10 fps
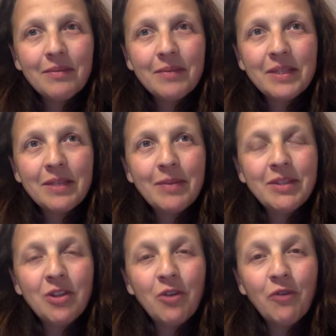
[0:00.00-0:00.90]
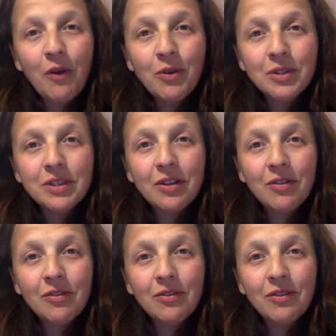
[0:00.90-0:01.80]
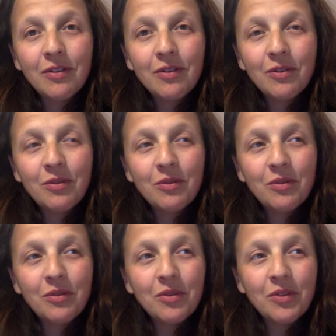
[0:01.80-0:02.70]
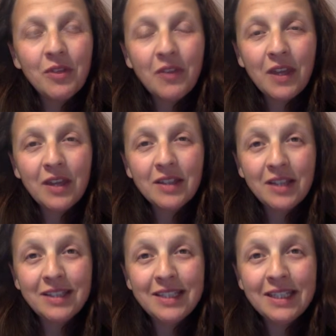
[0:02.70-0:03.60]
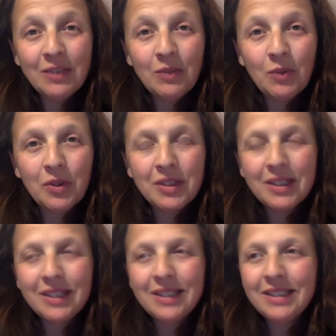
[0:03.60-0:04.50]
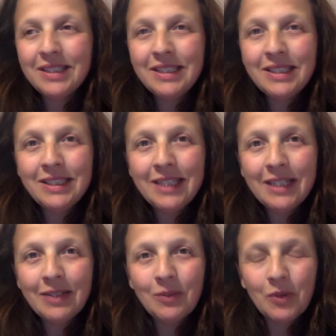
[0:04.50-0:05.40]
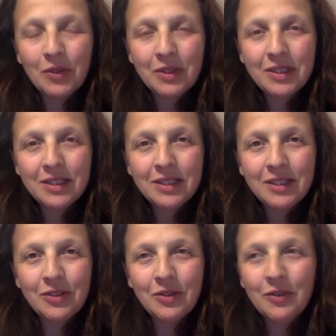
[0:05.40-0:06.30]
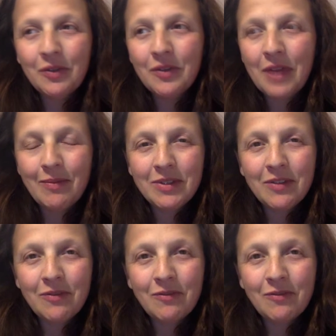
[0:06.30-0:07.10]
because I've been so focused on the things I didn't want. I didn't want to them to